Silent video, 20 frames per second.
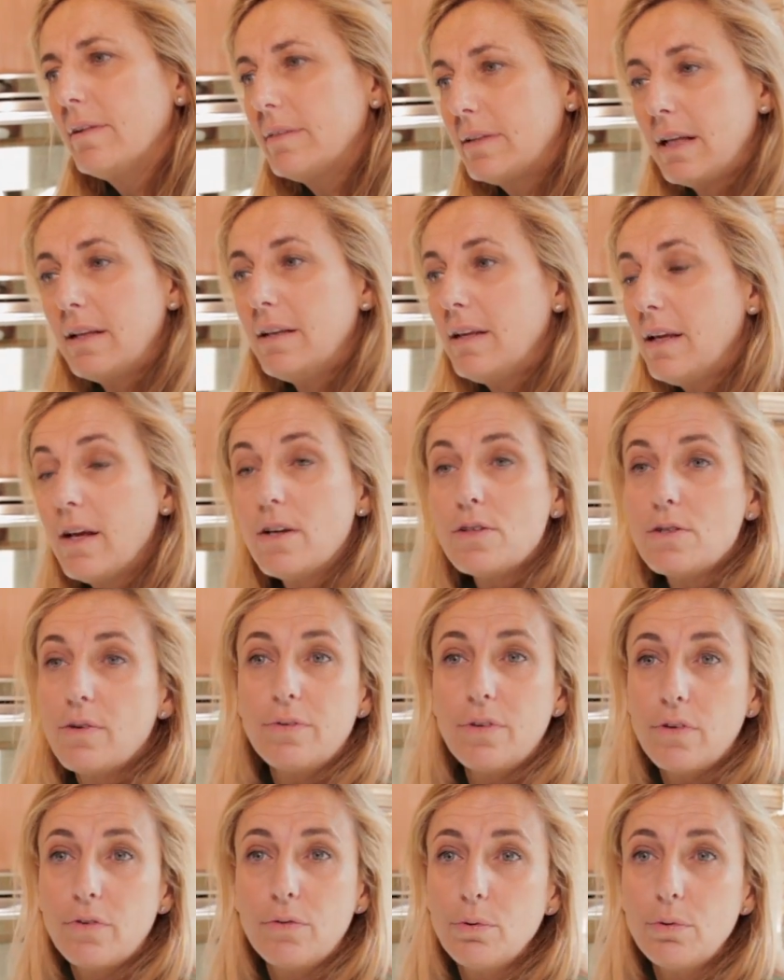10 years
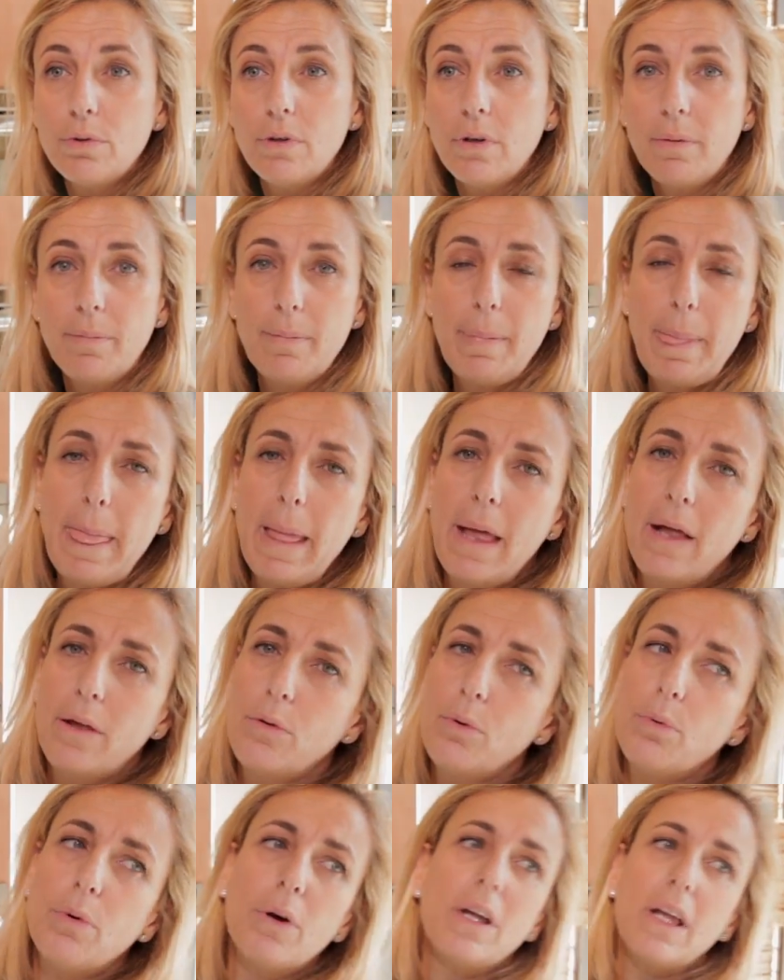of the studio
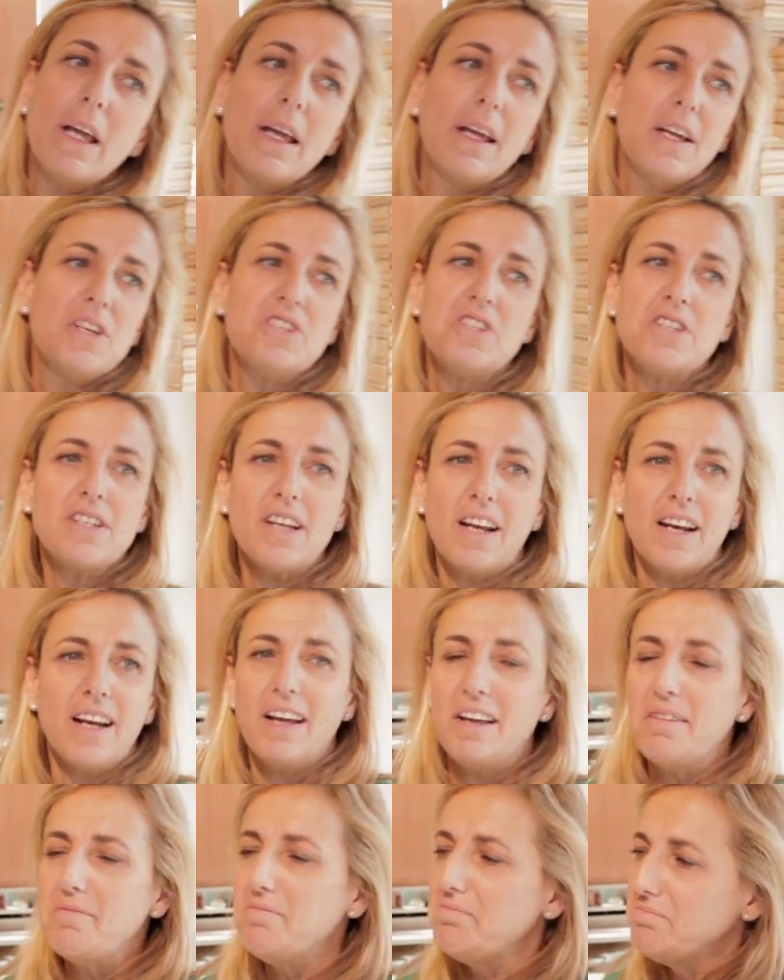to work in kitchens and
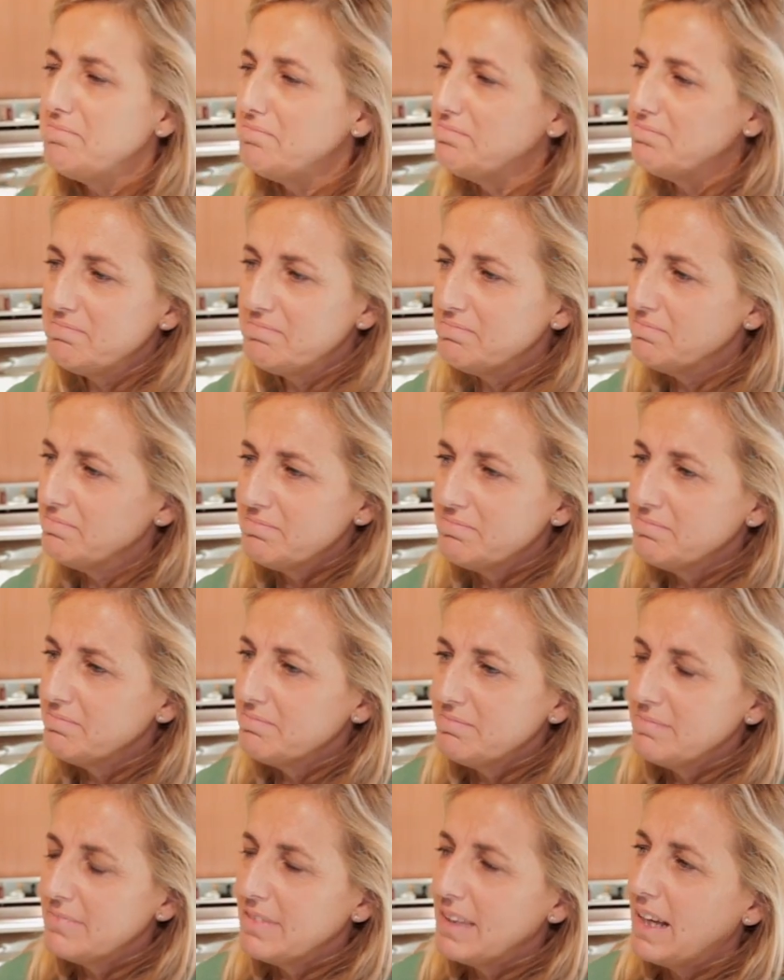I,
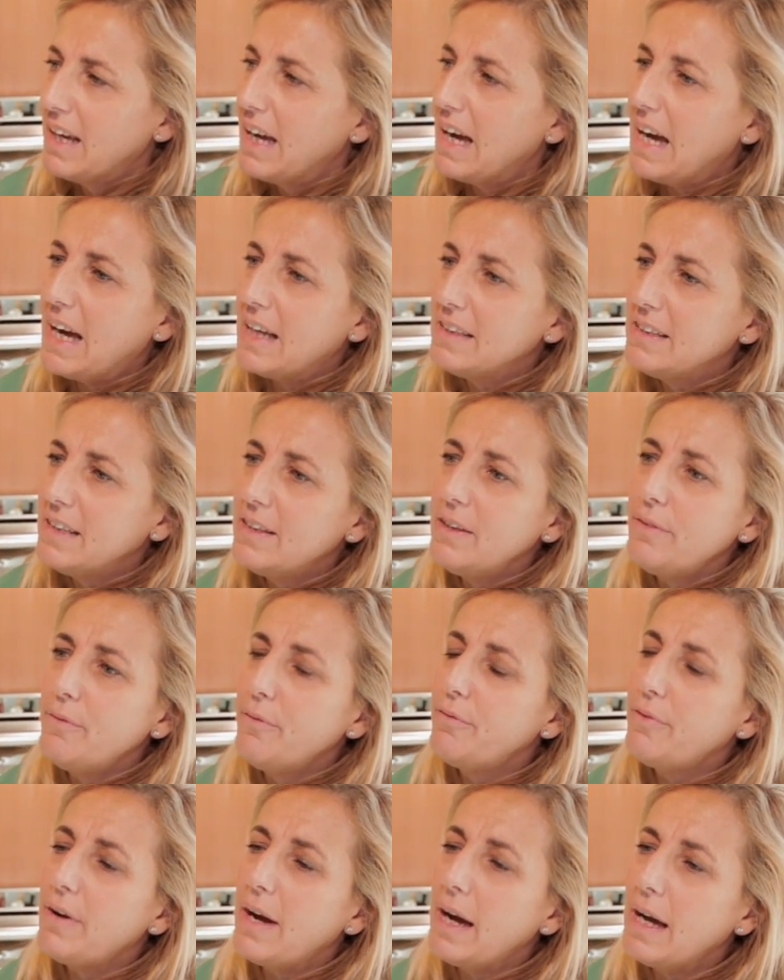I didn't
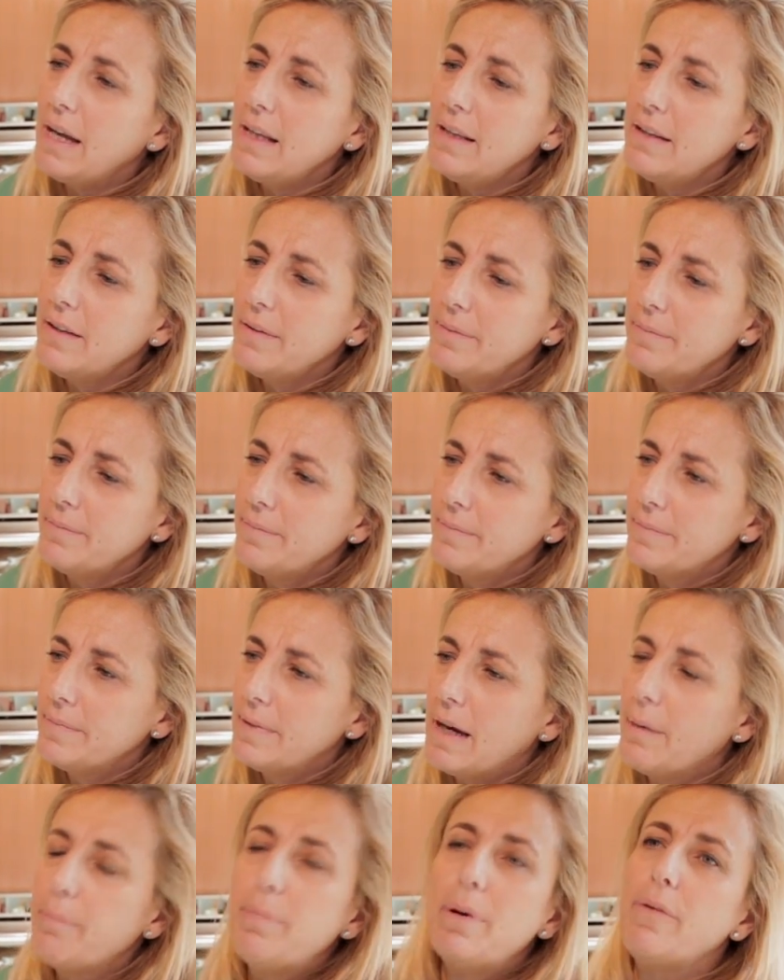find
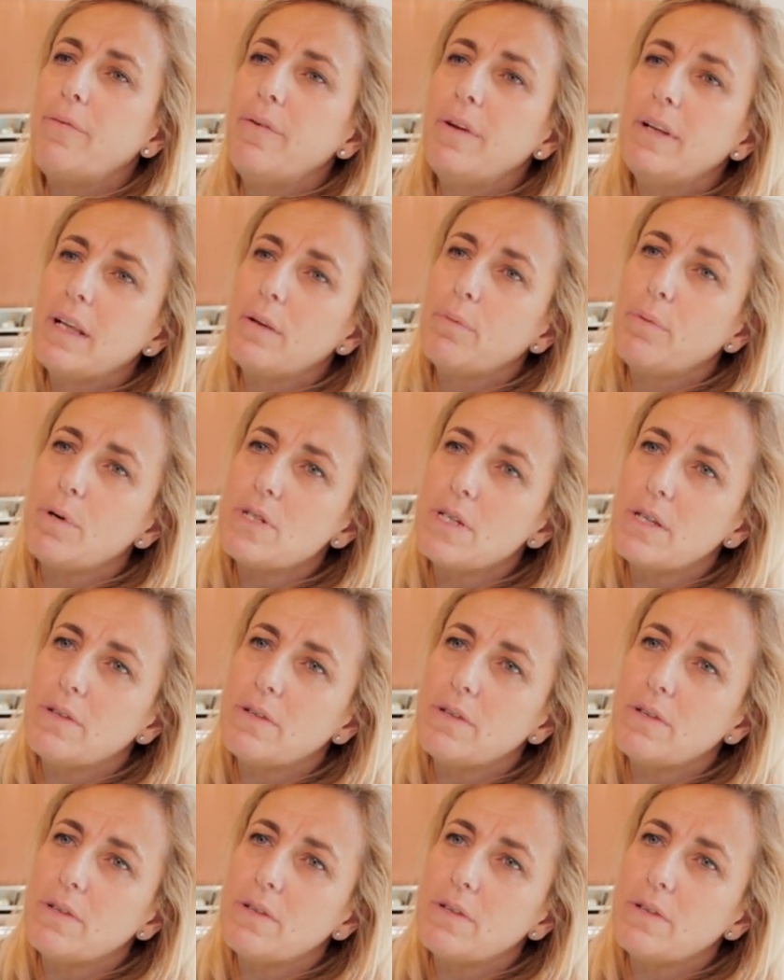a briefing that was